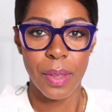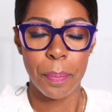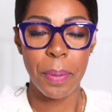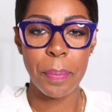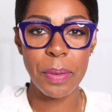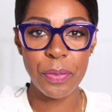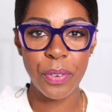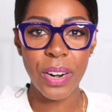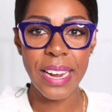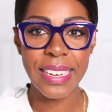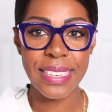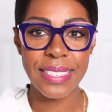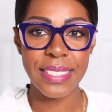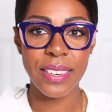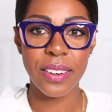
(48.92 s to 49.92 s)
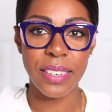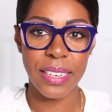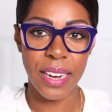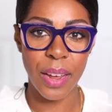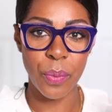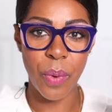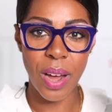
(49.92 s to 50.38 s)
But before I get
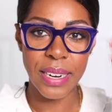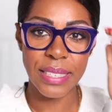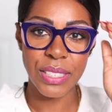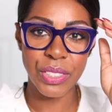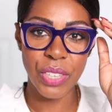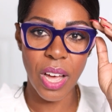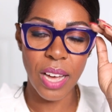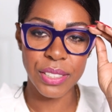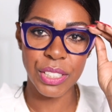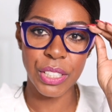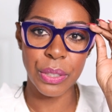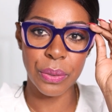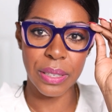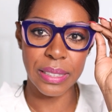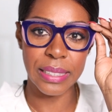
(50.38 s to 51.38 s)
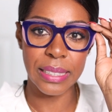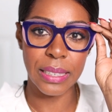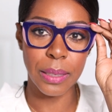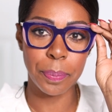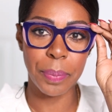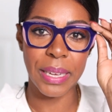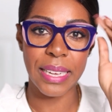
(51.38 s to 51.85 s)
started, I wanted to talk to you a
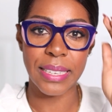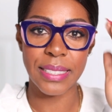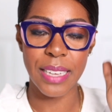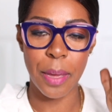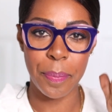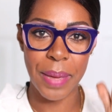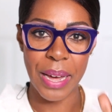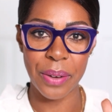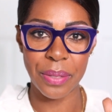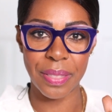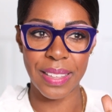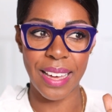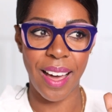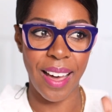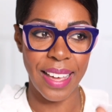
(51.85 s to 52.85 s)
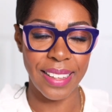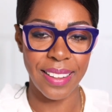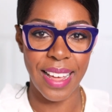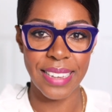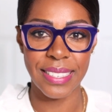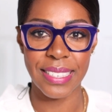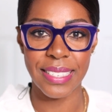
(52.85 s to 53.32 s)
little bit about the
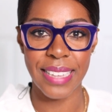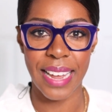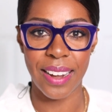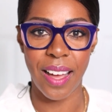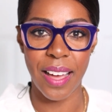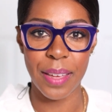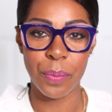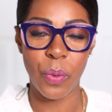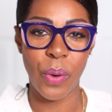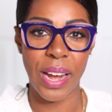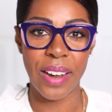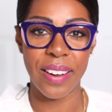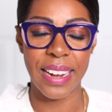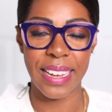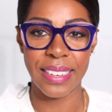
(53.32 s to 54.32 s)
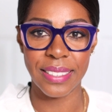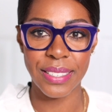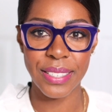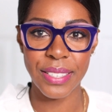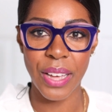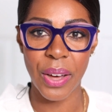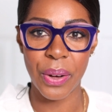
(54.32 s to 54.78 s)
eyeglasses that I'm wearing.
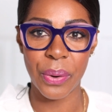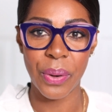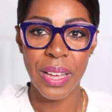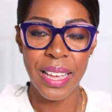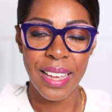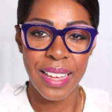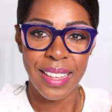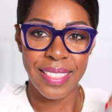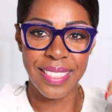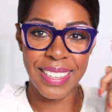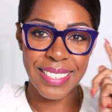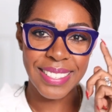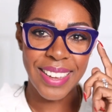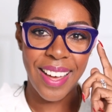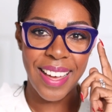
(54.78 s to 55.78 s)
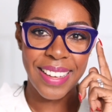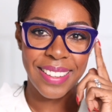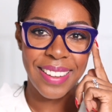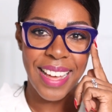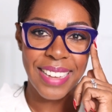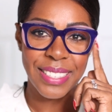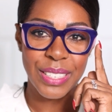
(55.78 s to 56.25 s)
So these
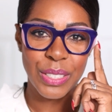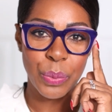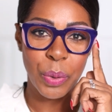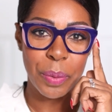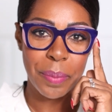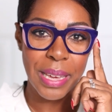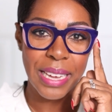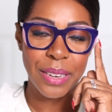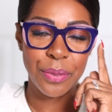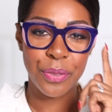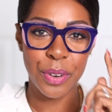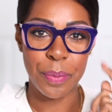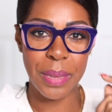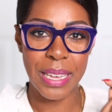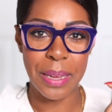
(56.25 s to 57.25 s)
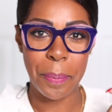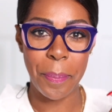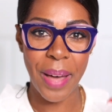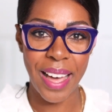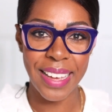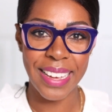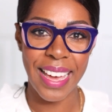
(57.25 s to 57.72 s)
eyeglasses were made for me
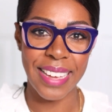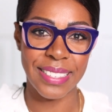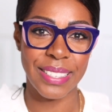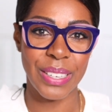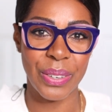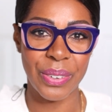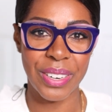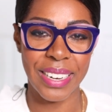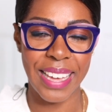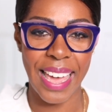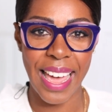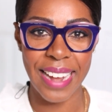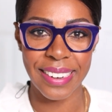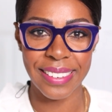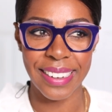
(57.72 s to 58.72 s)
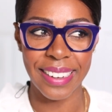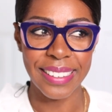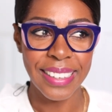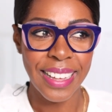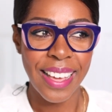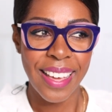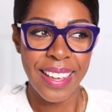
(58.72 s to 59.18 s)
by Essilor Canada.
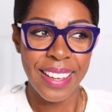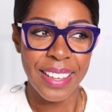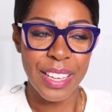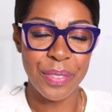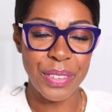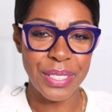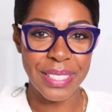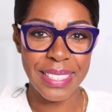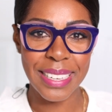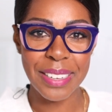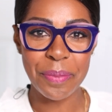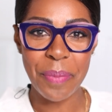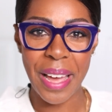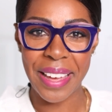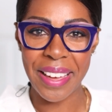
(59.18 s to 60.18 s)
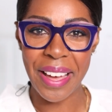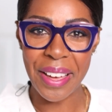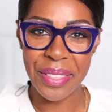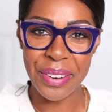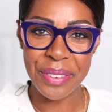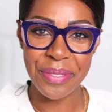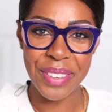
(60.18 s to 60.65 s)
If you've seen my
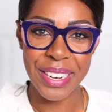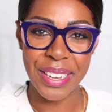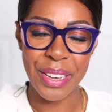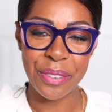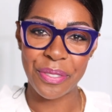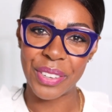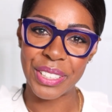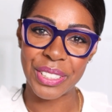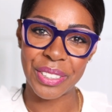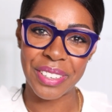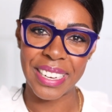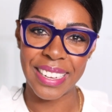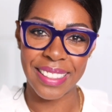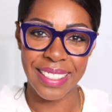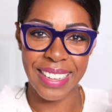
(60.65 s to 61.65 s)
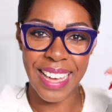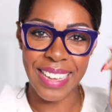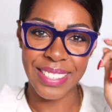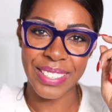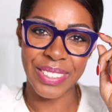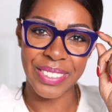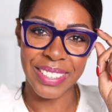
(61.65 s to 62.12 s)
other video featuring the
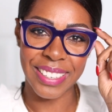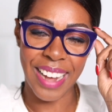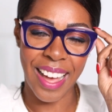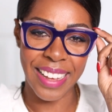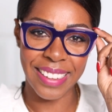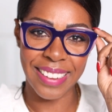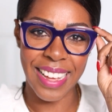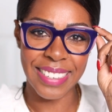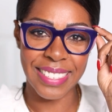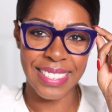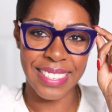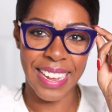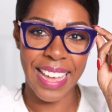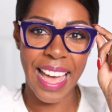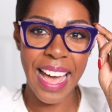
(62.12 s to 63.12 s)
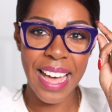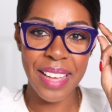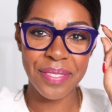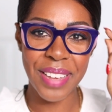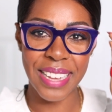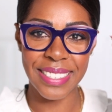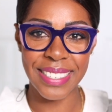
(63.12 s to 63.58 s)
Essilor eyeglasses I
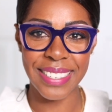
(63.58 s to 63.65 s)
have and